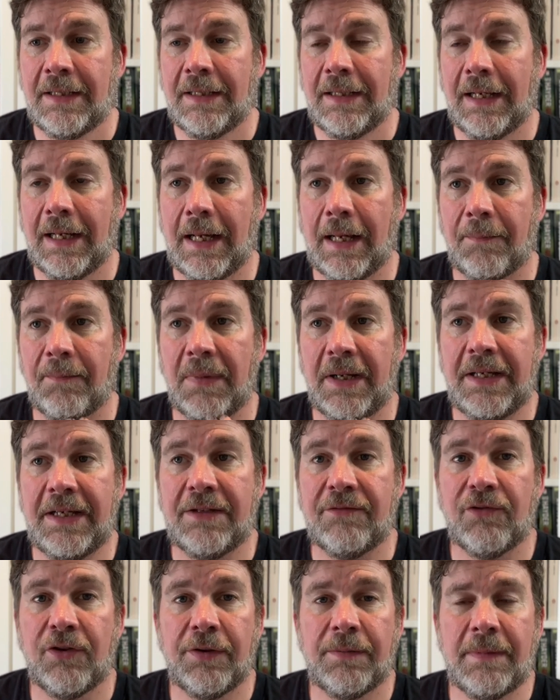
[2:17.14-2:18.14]
Um, in
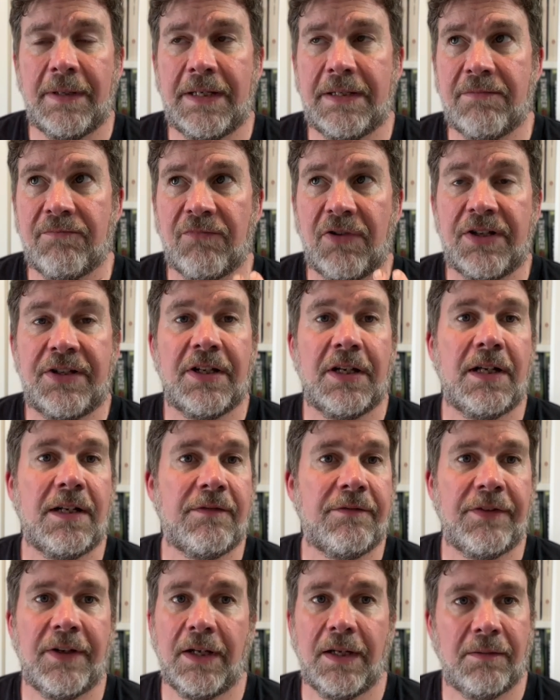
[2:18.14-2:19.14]
re in return
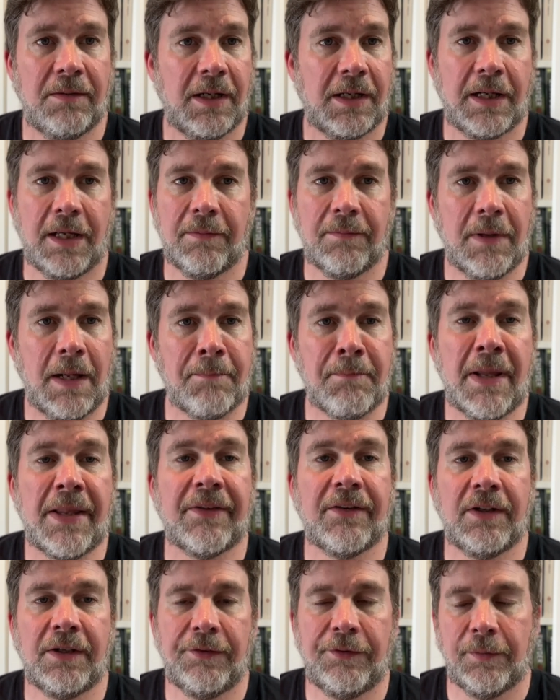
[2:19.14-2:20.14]
for like a, a,
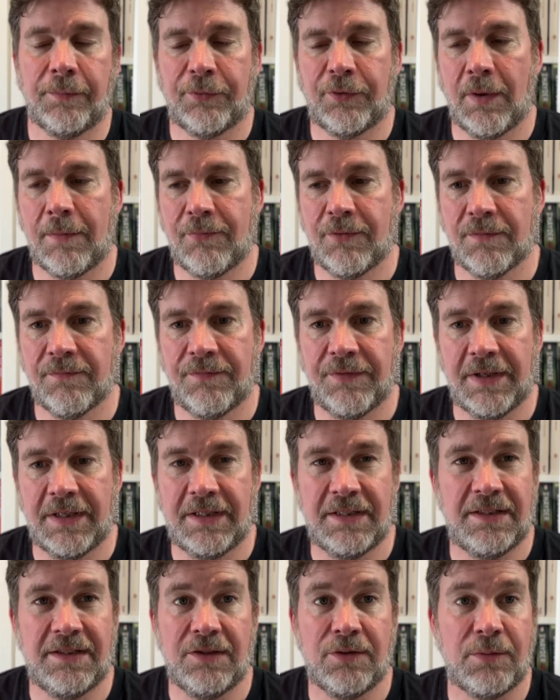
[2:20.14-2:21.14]
monthly subscription
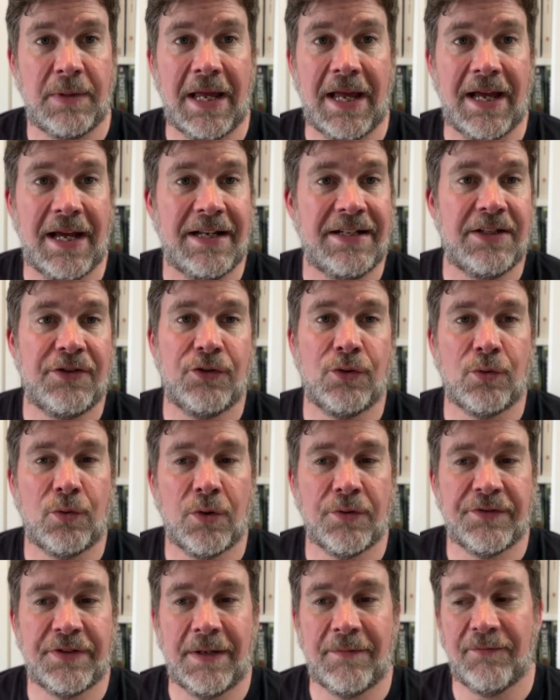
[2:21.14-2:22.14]
fee, you get additional
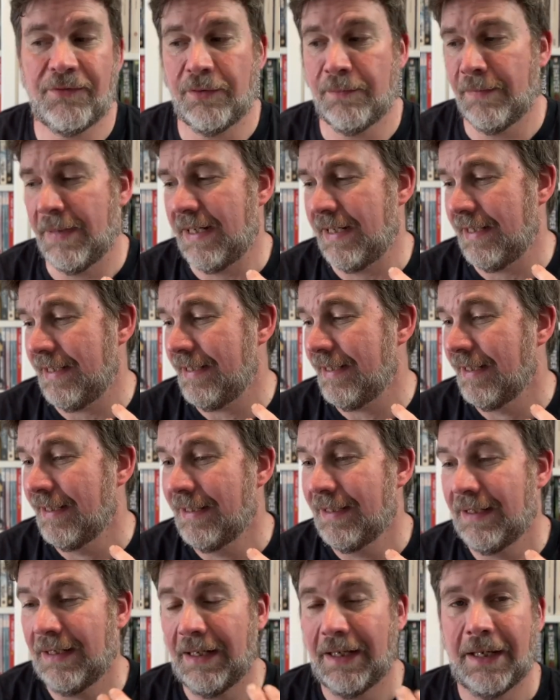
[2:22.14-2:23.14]
content from me.
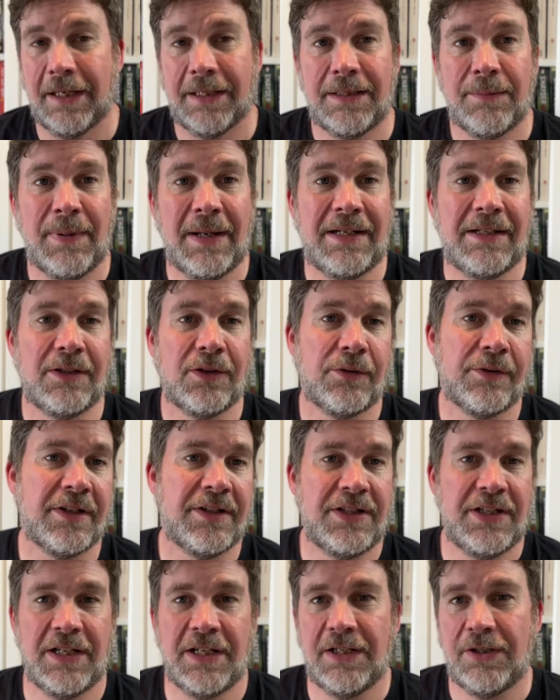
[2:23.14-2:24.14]
Uh, depending on the
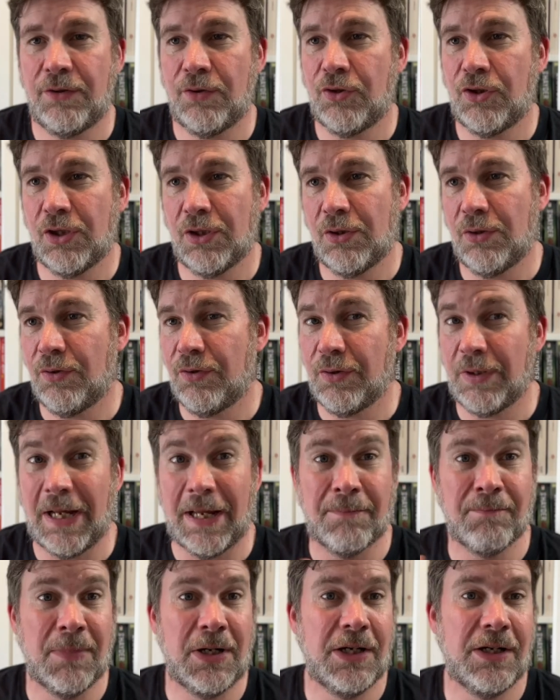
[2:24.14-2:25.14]
tier you choose, you
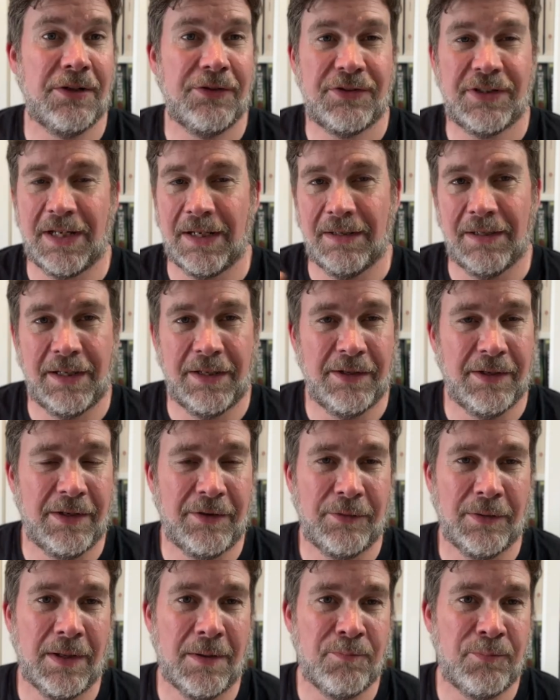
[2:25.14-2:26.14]
get merch. You
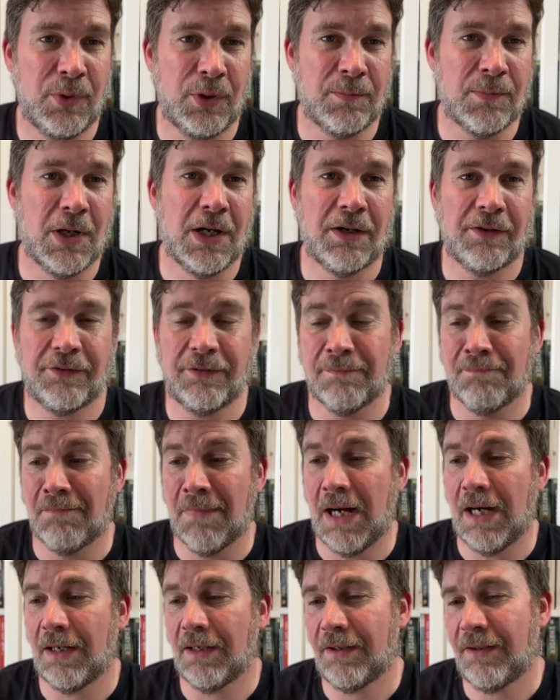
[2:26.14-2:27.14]
get like bookmarks and
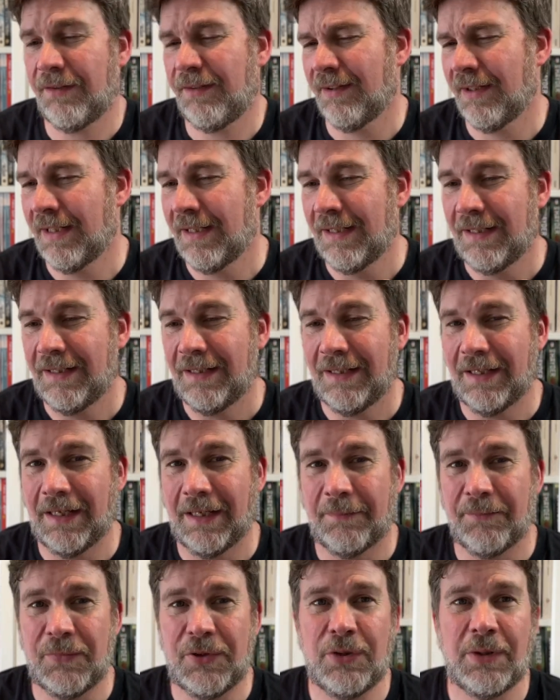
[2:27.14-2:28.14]
mugs.
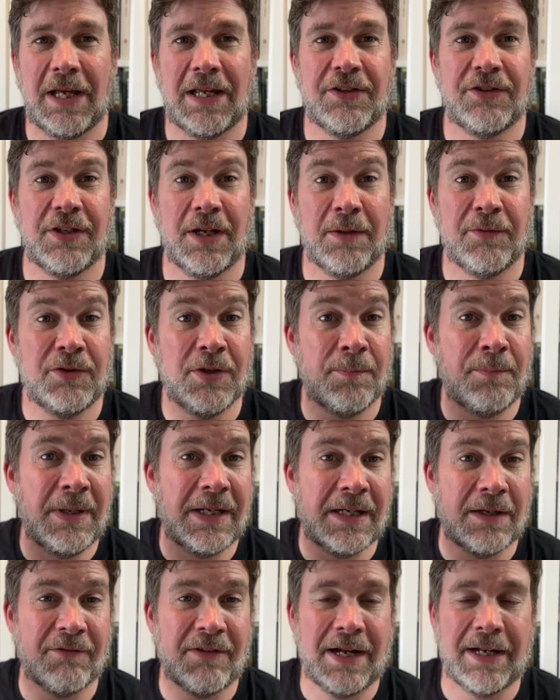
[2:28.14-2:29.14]
Um, you get to, to
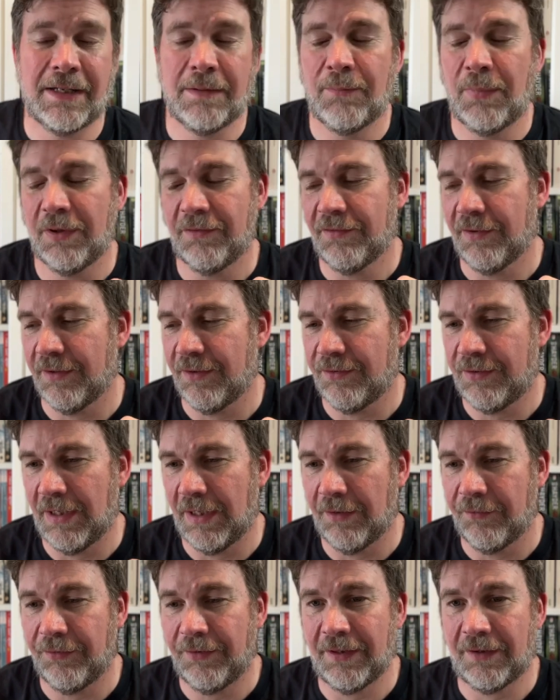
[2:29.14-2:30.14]
pick a random book from the
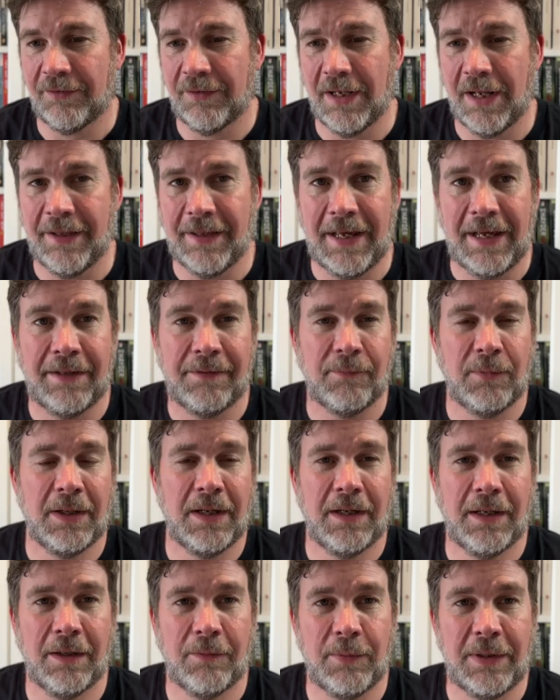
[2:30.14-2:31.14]
shelves, things like that.
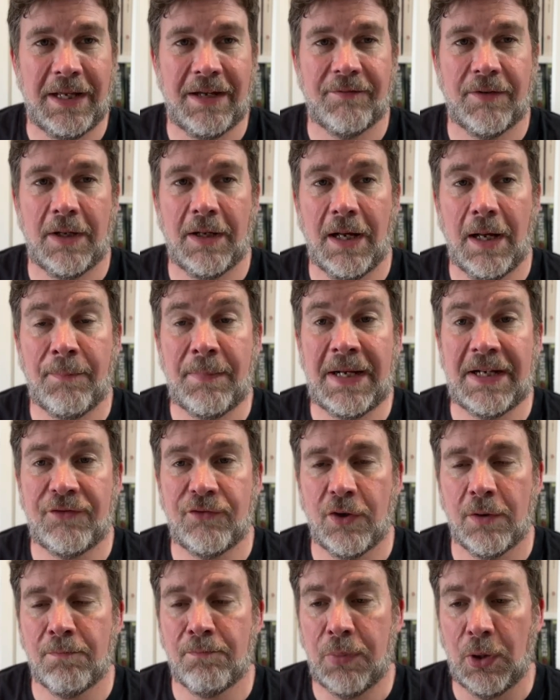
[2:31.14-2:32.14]
Uh, we have a, a,
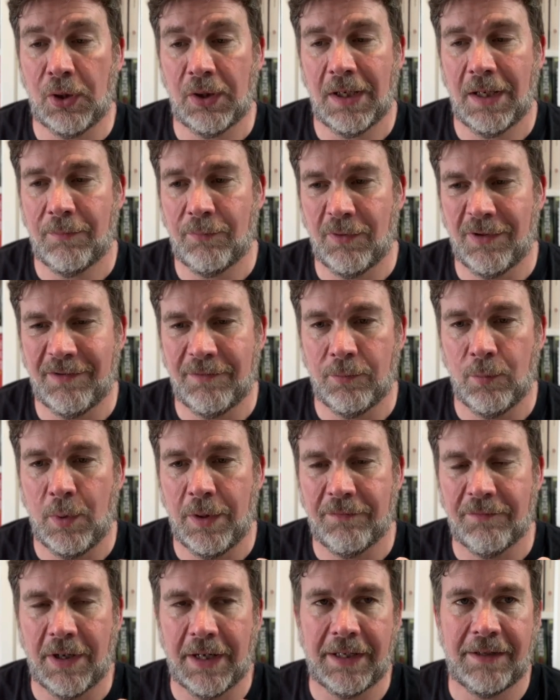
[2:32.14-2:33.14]
Patreon book club we, we
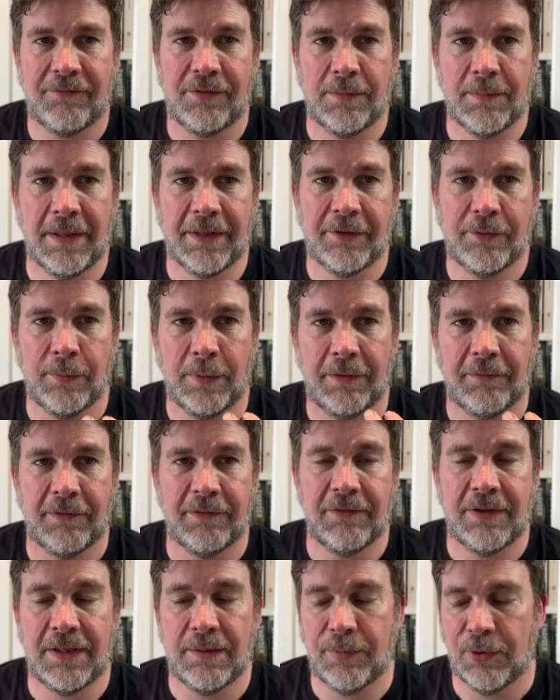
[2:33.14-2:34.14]
run every month where we
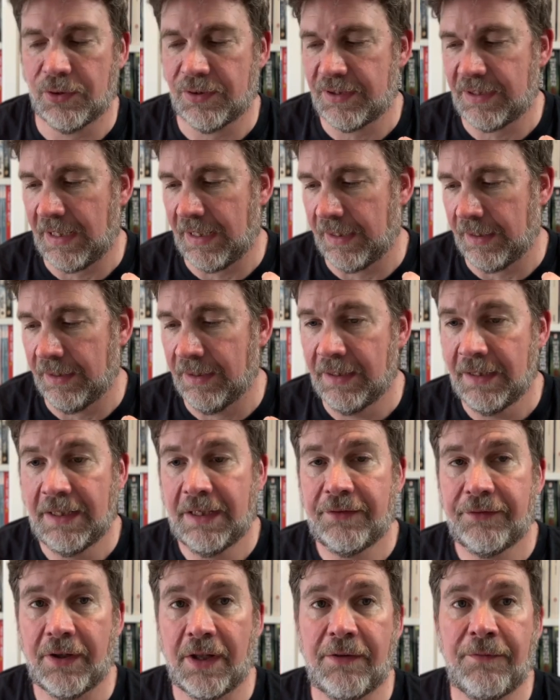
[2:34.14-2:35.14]
read a book together.
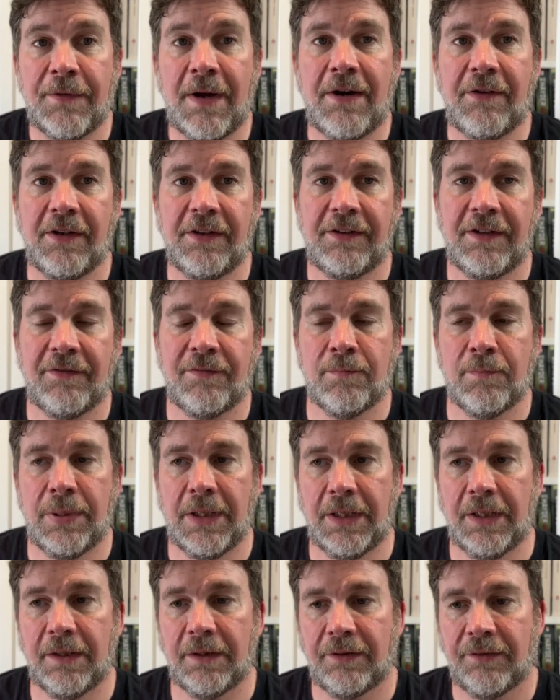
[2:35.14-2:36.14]
So there's various different
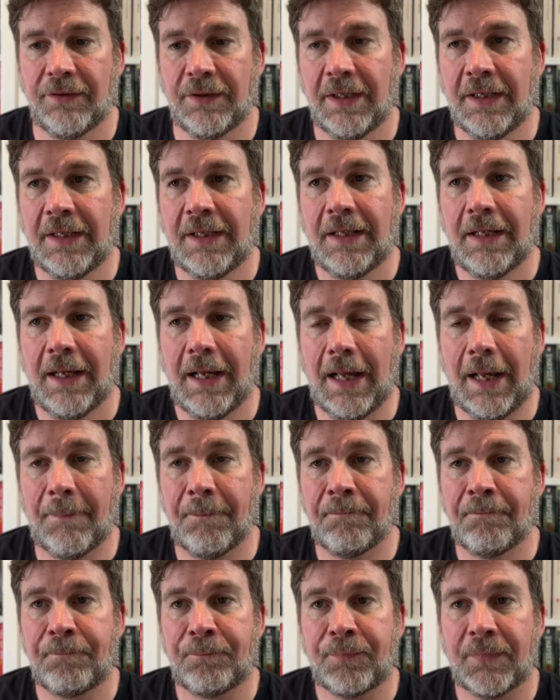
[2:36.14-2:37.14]
perks.
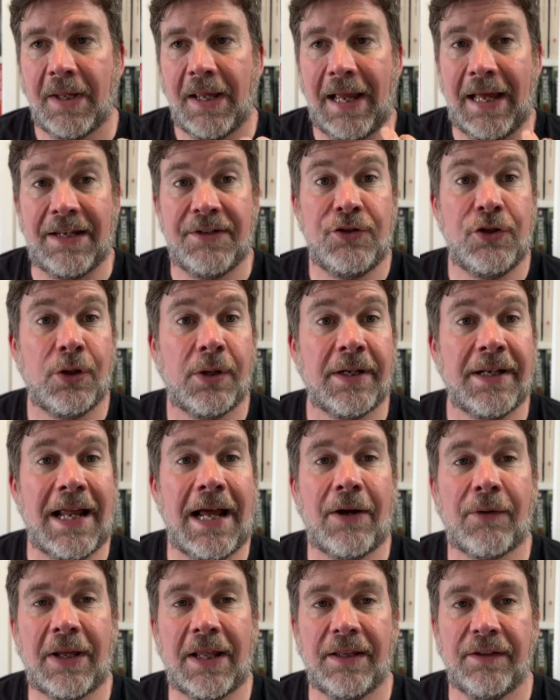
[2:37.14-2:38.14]
Um, and you can
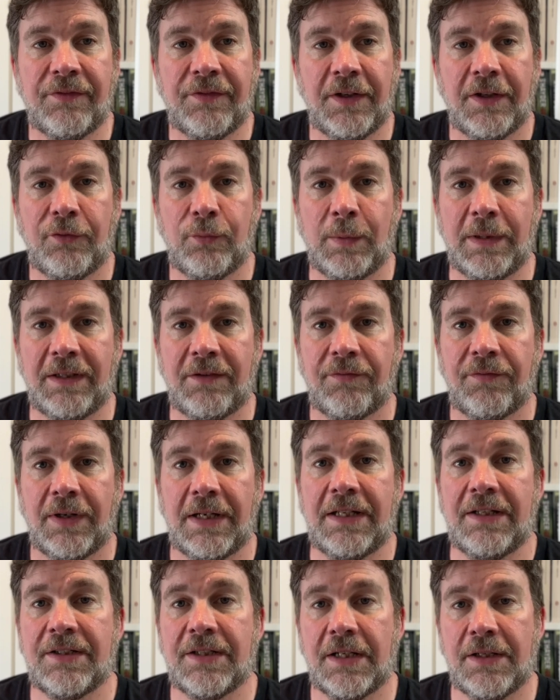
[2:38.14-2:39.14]
now get the first week
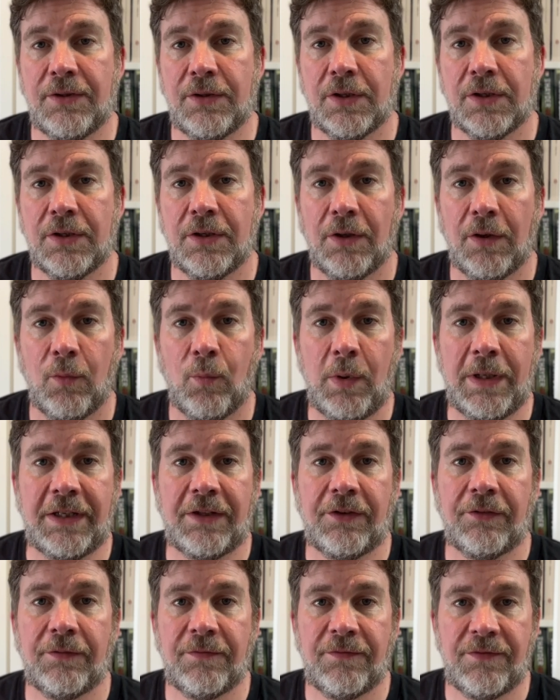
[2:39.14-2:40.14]
free. So you can do a
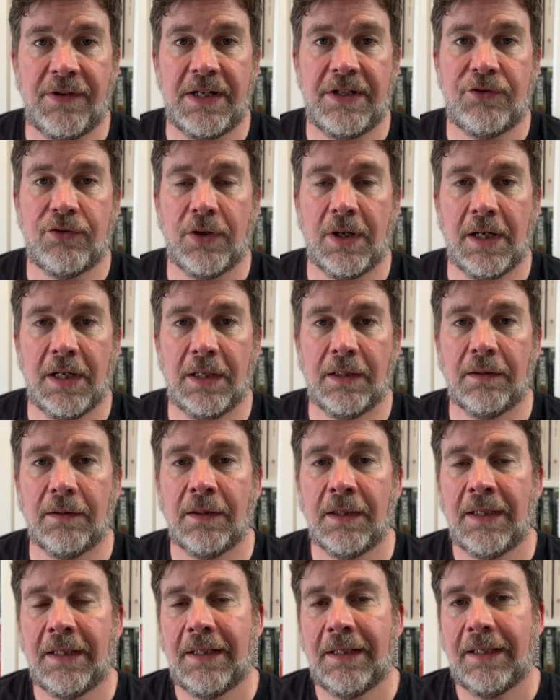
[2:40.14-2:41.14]
week's free trial.
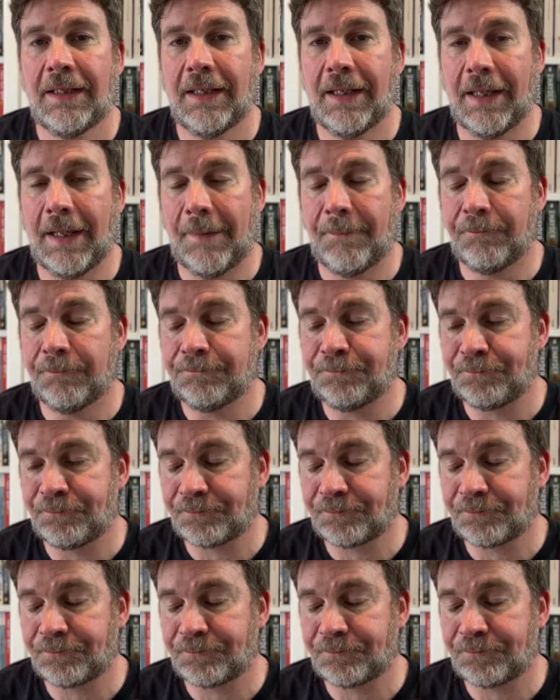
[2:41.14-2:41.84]
Um,